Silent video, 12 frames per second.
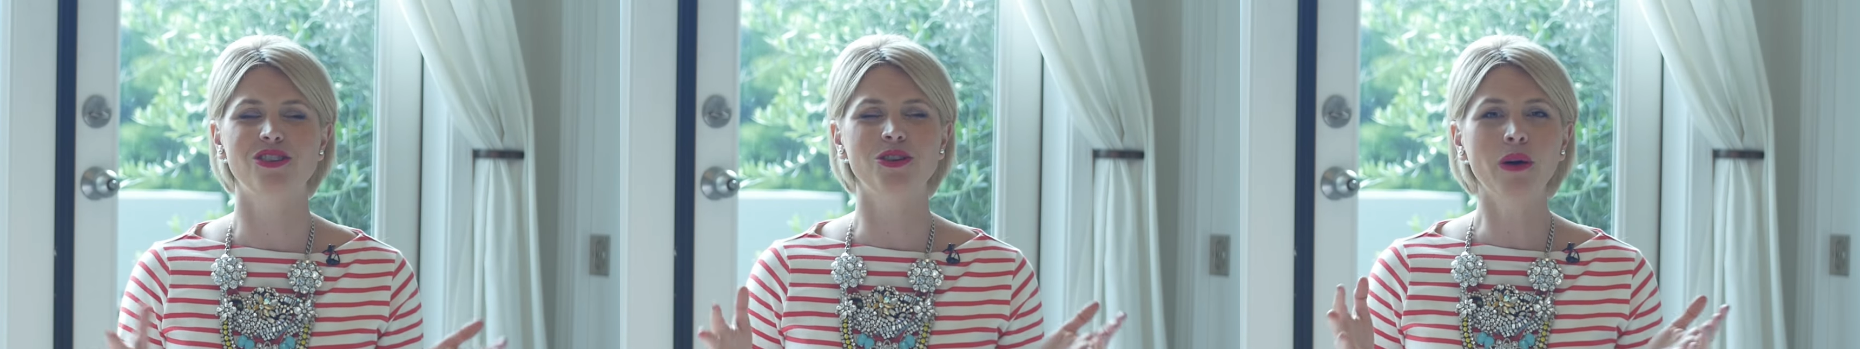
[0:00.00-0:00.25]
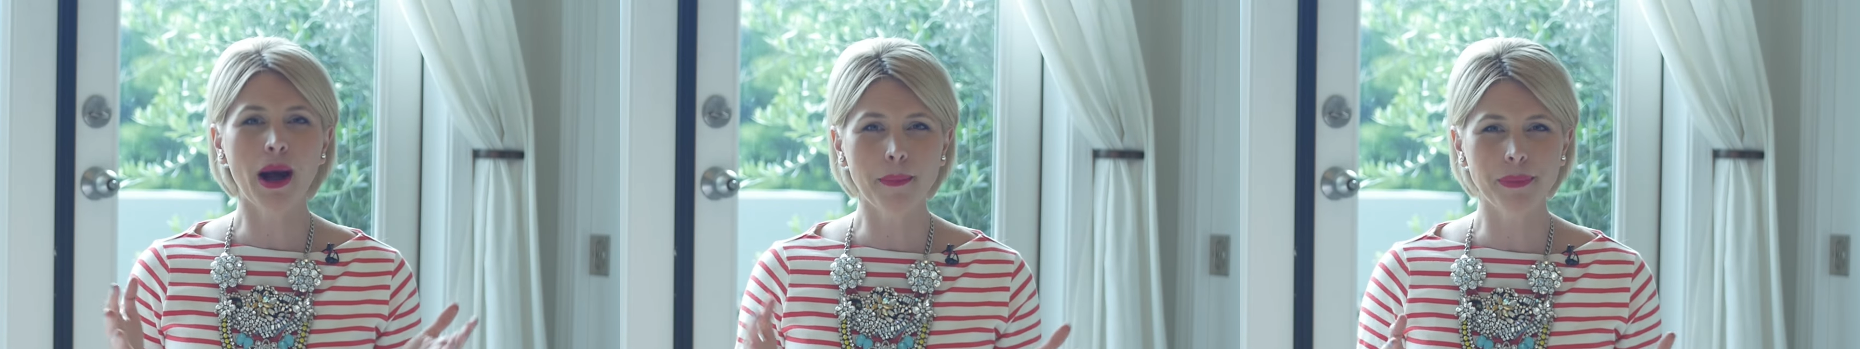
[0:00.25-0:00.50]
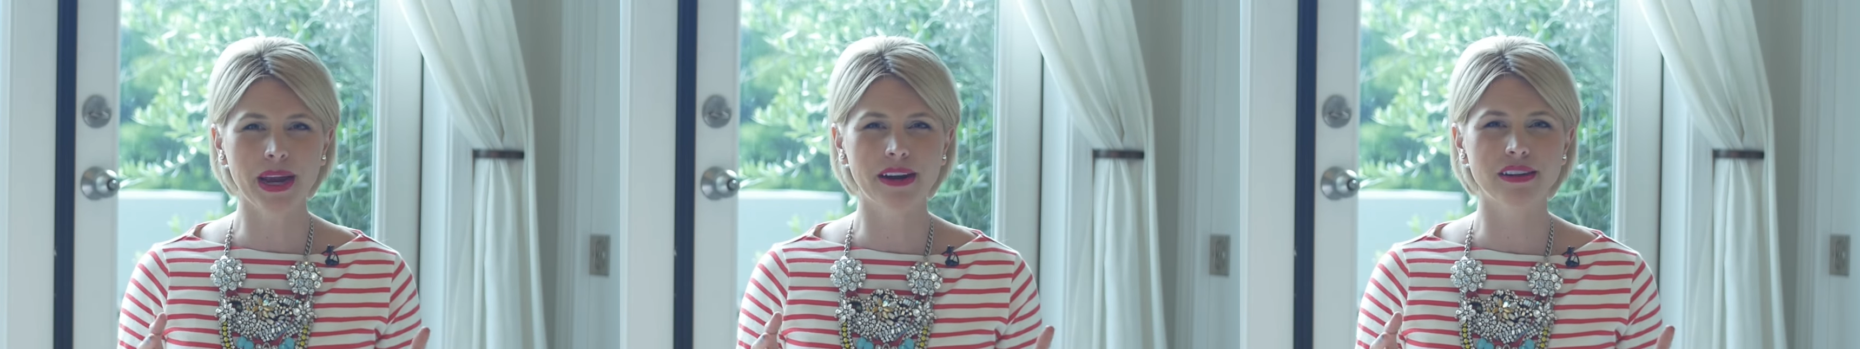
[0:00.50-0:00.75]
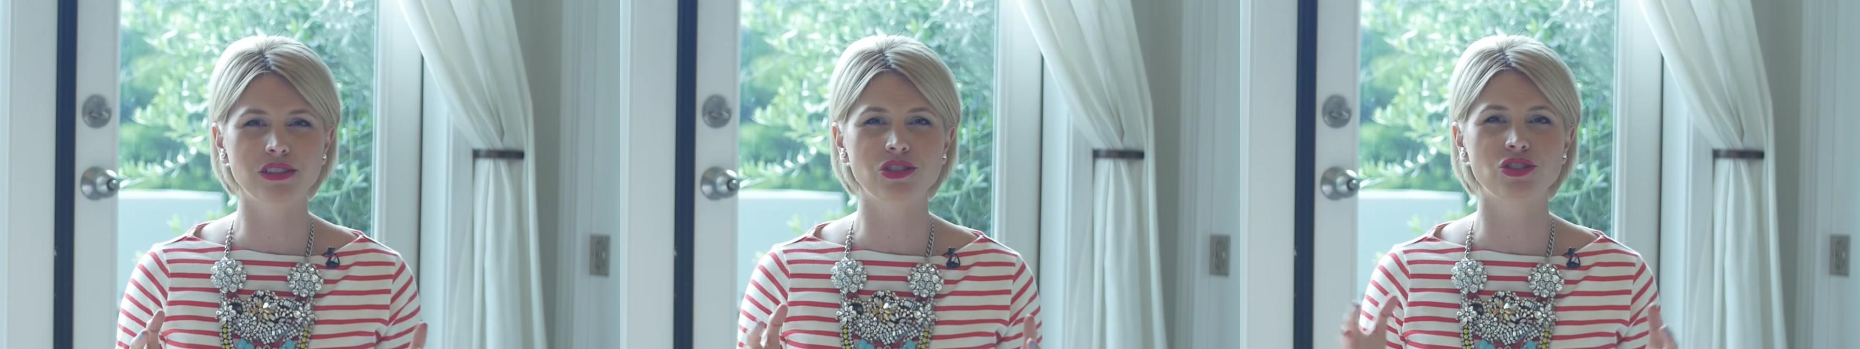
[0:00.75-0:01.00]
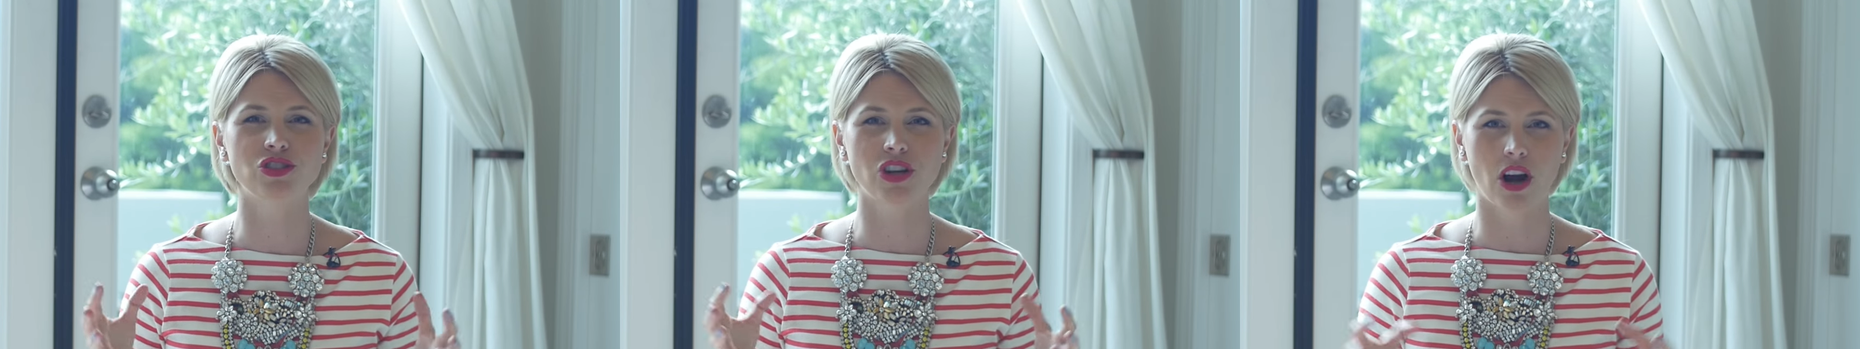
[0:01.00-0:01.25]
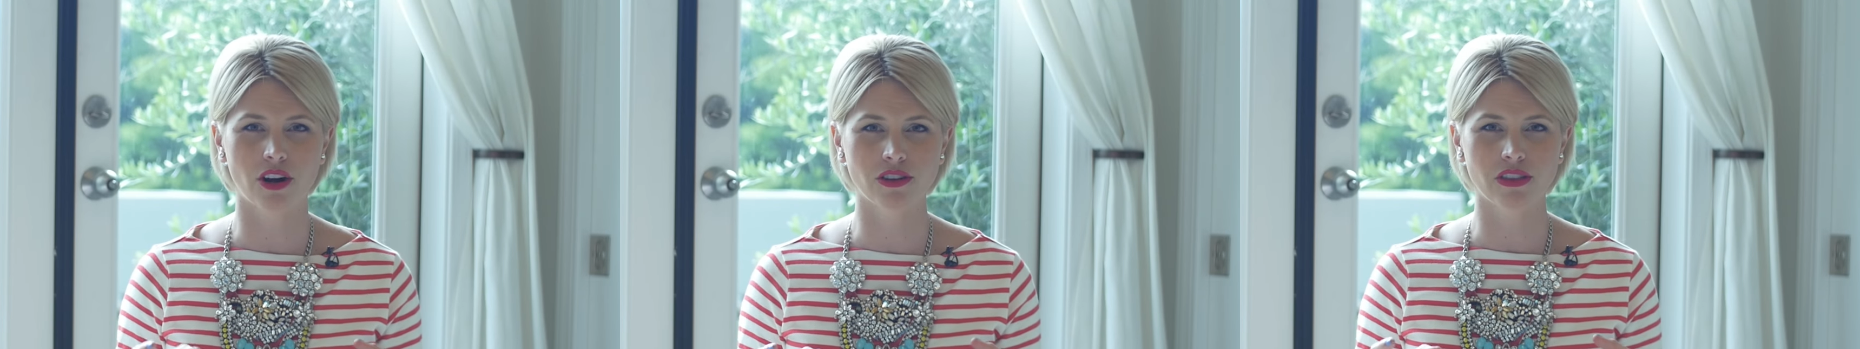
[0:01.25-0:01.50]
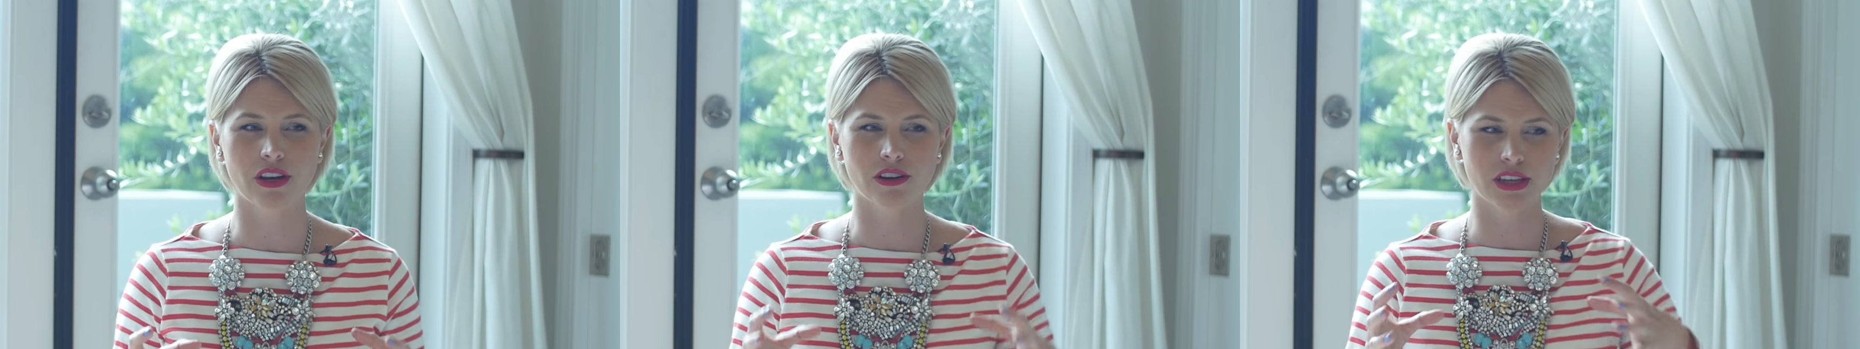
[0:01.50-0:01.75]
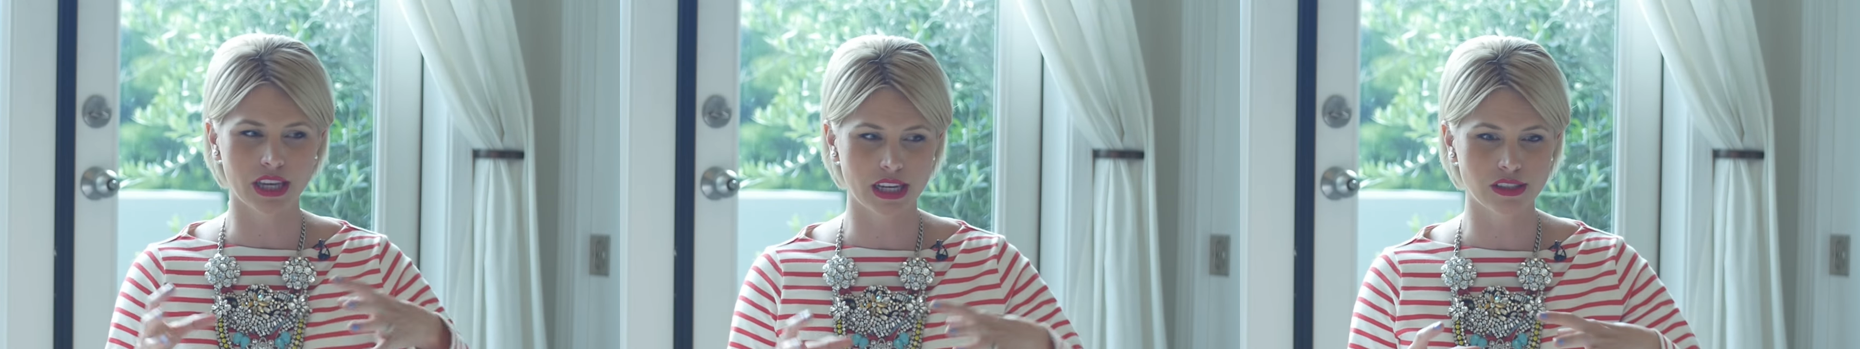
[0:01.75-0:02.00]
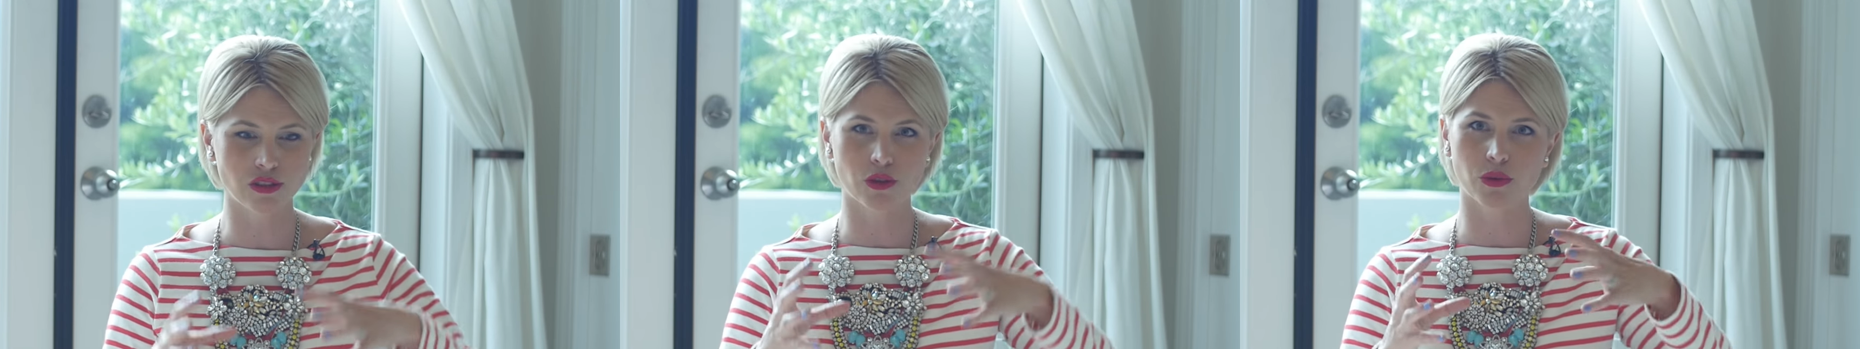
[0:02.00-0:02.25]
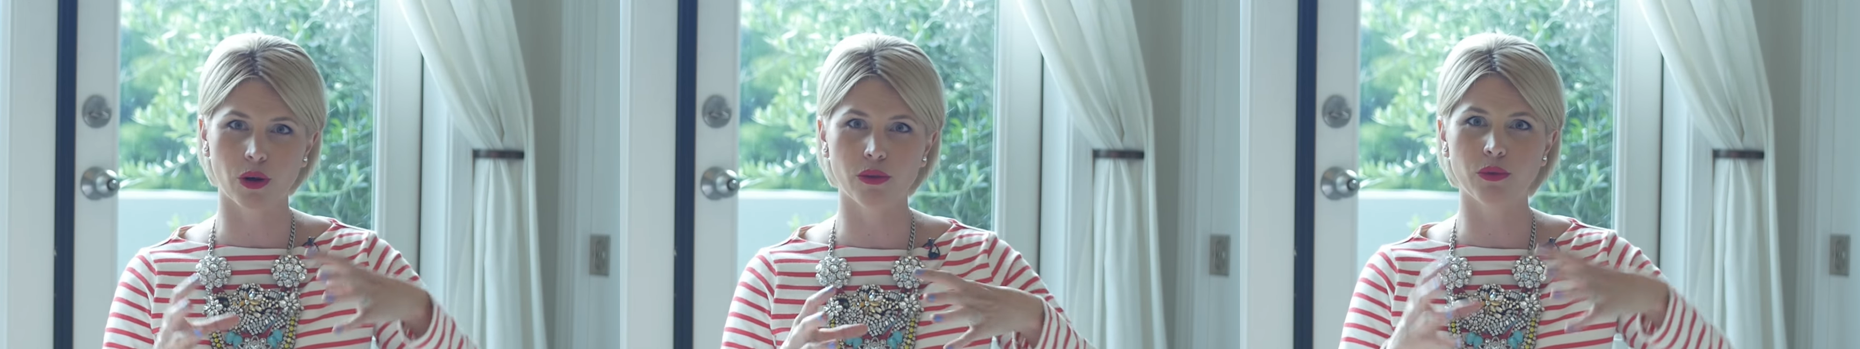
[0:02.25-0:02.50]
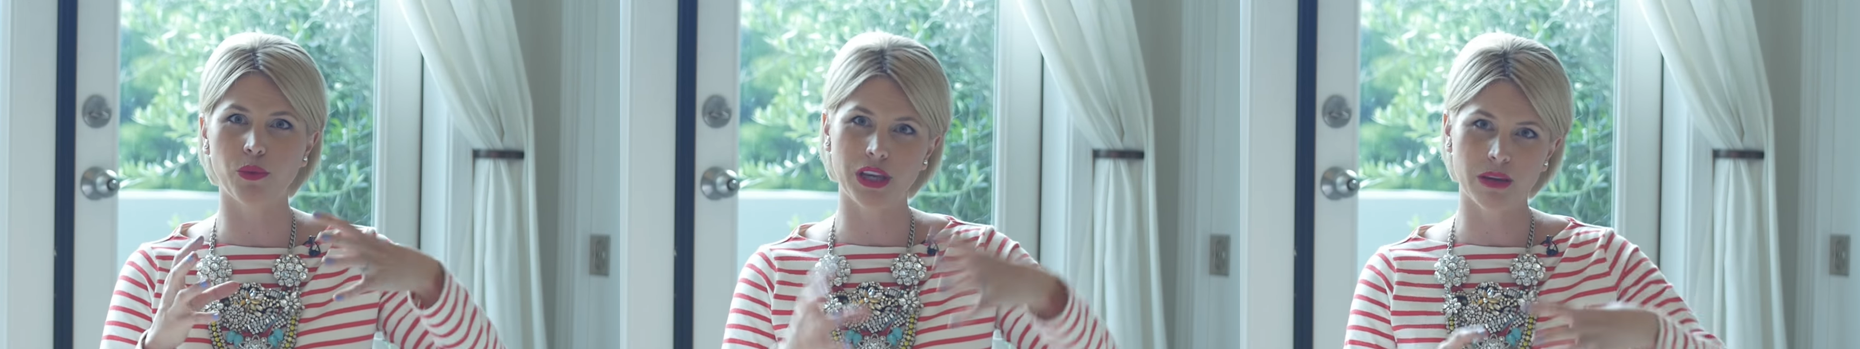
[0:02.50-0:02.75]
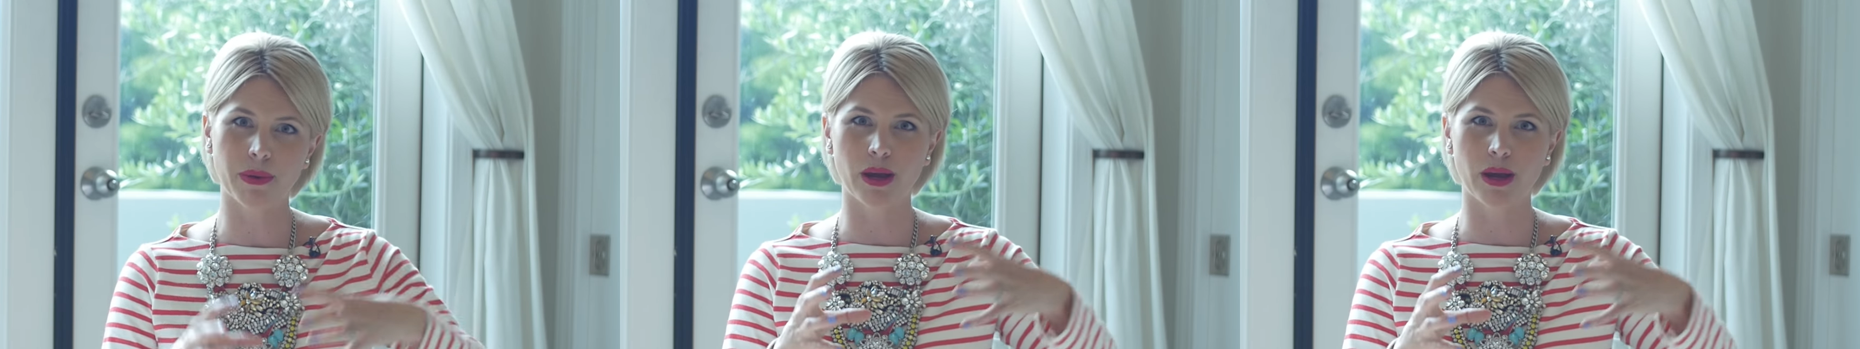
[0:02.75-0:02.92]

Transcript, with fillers: You know how parents chart their kids' growth week